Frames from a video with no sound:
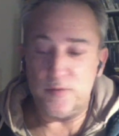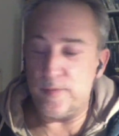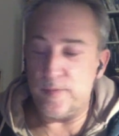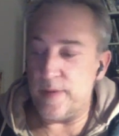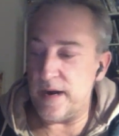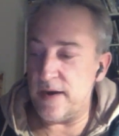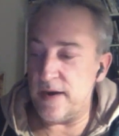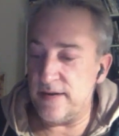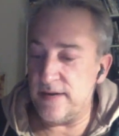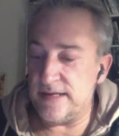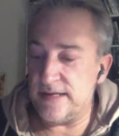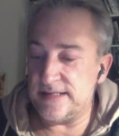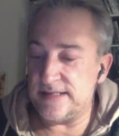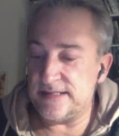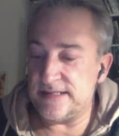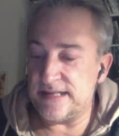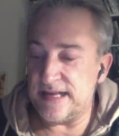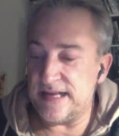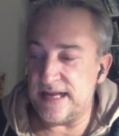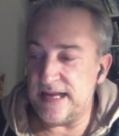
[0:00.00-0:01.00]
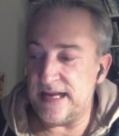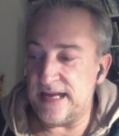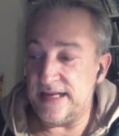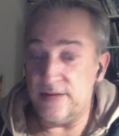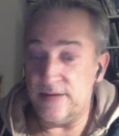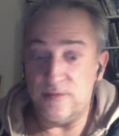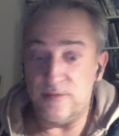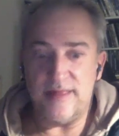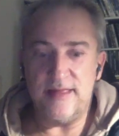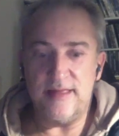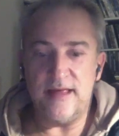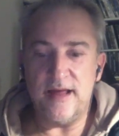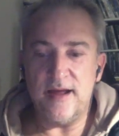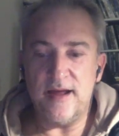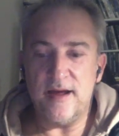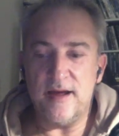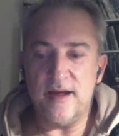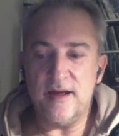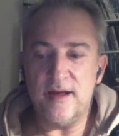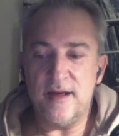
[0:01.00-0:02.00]
Paris, and he was
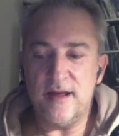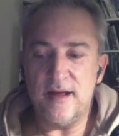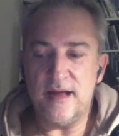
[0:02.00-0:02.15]
there.